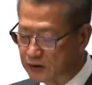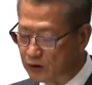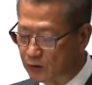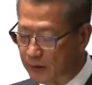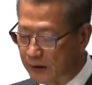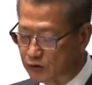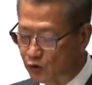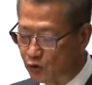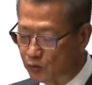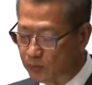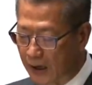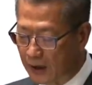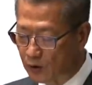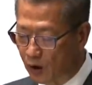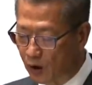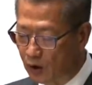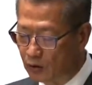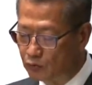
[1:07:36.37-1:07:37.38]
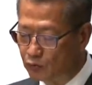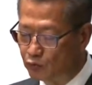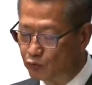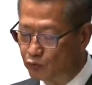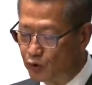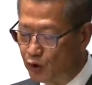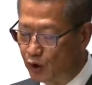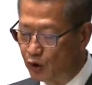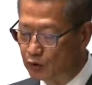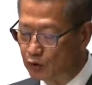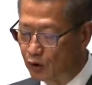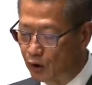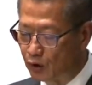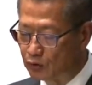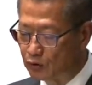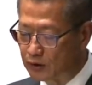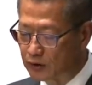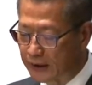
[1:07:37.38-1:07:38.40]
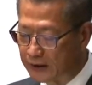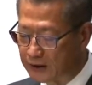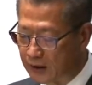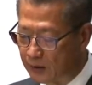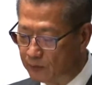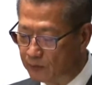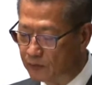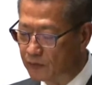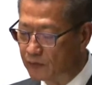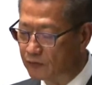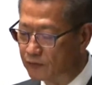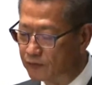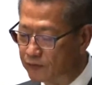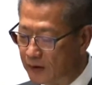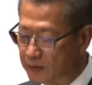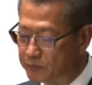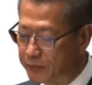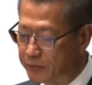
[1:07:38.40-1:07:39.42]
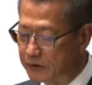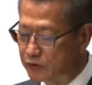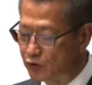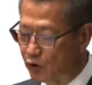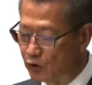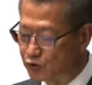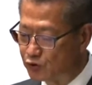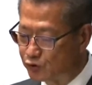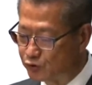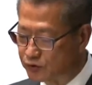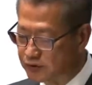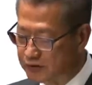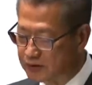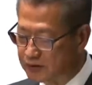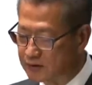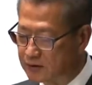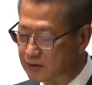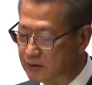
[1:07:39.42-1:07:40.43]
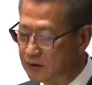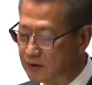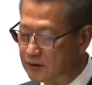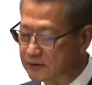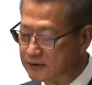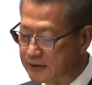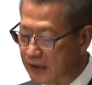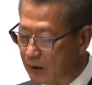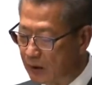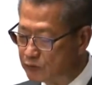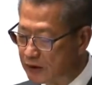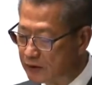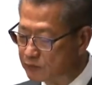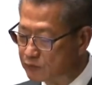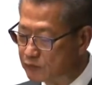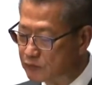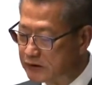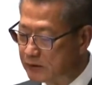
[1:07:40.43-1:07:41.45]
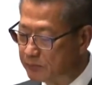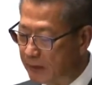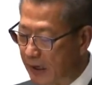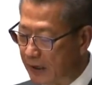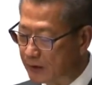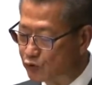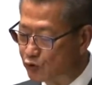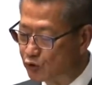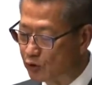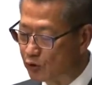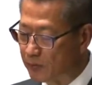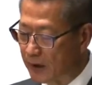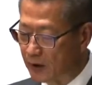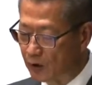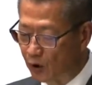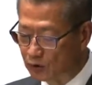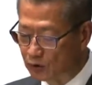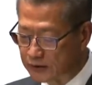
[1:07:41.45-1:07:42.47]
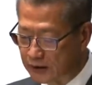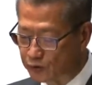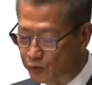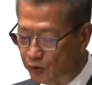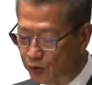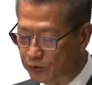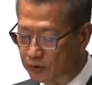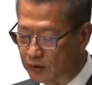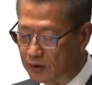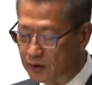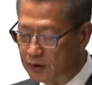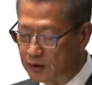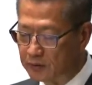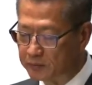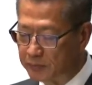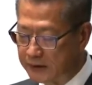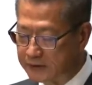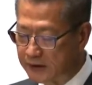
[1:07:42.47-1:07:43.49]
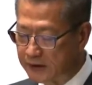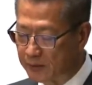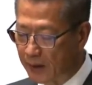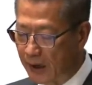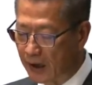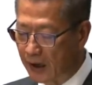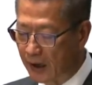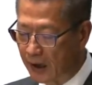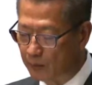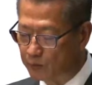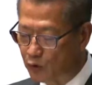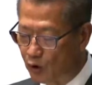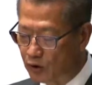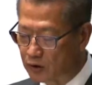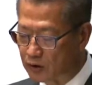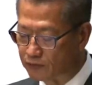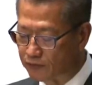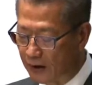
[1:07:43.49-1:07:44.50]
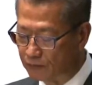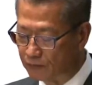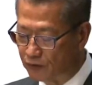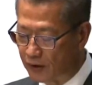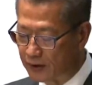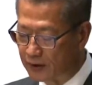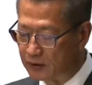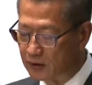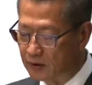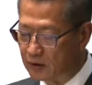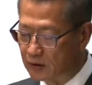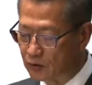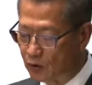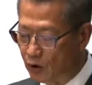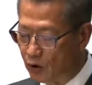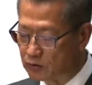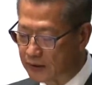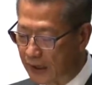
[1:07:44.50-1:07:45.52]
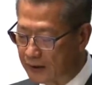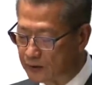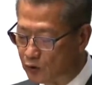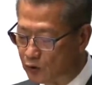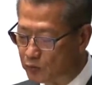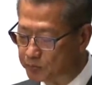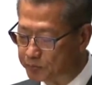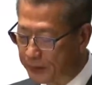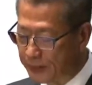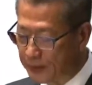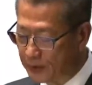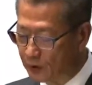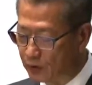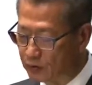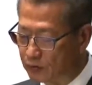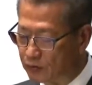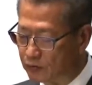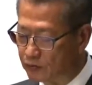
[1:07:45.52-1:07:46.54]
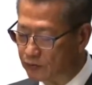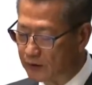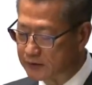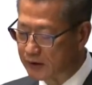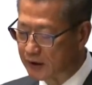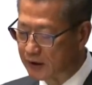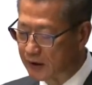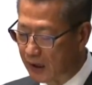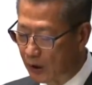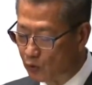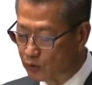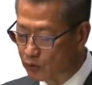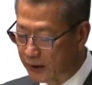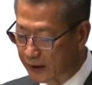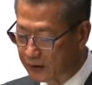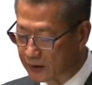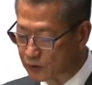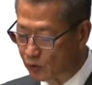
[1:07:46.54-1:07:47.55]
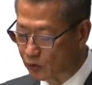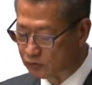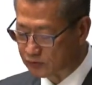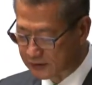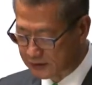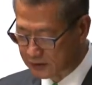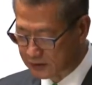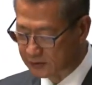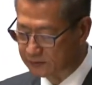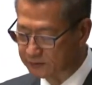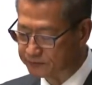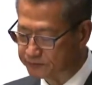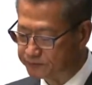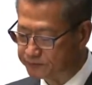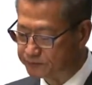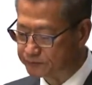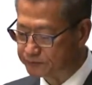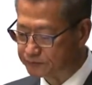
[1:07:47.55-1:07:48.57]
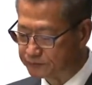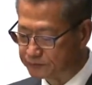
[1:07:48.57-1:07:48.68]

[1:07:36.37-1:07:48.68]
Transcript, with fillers: the HKSTPC, and Cyberport will inject 350 million and 200 million into the two funds respectively and extend their scope to cover Series B and later stage investments.